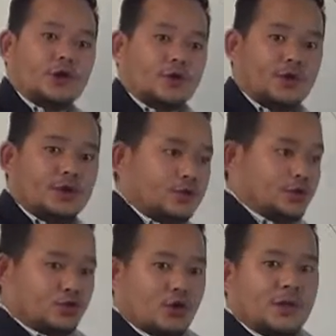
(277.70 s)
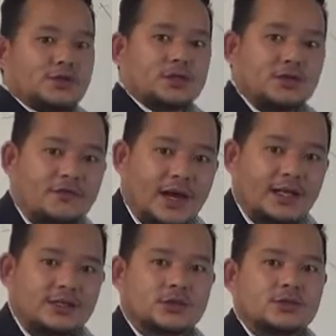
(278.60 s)
To open certain
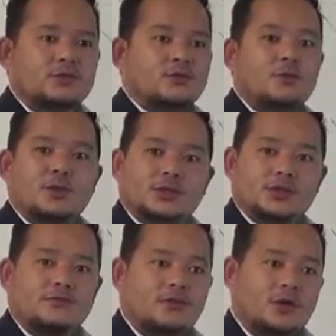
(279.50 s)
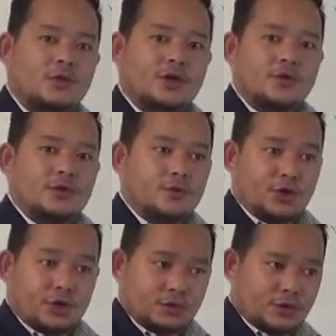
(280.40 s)
files, to open certain folder, what do?
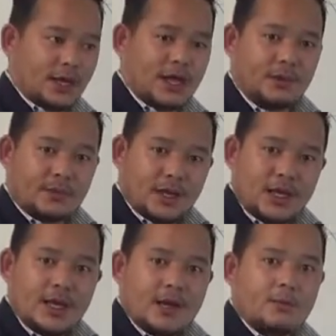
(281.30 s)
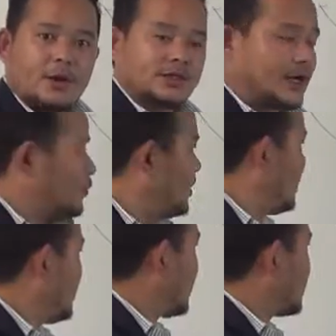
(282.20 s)
We use the help of the mouse and
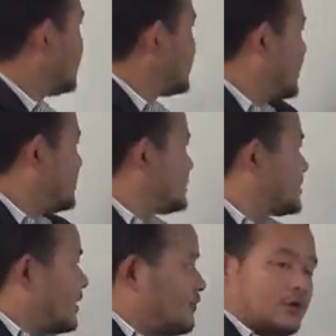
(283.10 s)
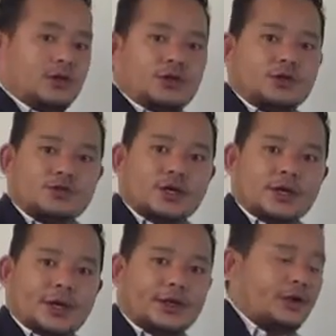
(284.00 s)
we click. That is graphical user
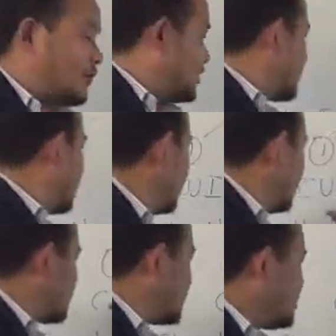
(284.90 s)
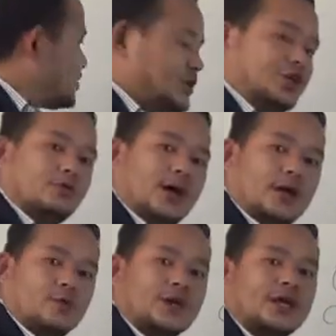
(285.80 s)
interface. So in
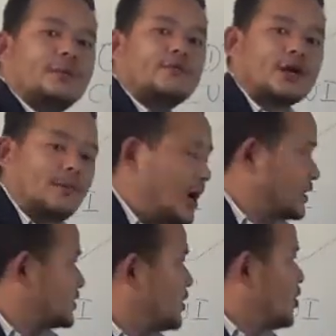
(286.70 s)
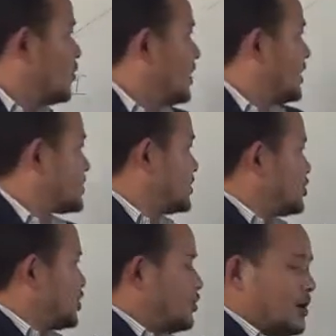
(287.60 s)
CUI, we give commands, whereas
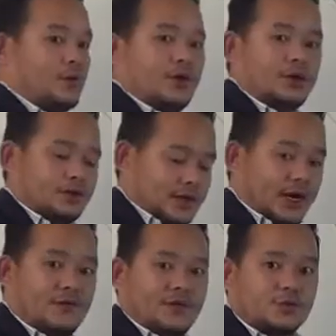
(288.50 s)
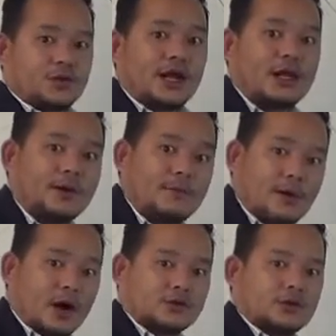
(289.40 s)
in GUI, we use the graphics with the help
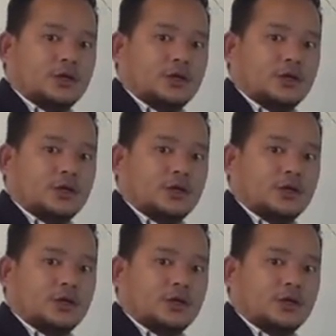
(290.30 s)
of mouse,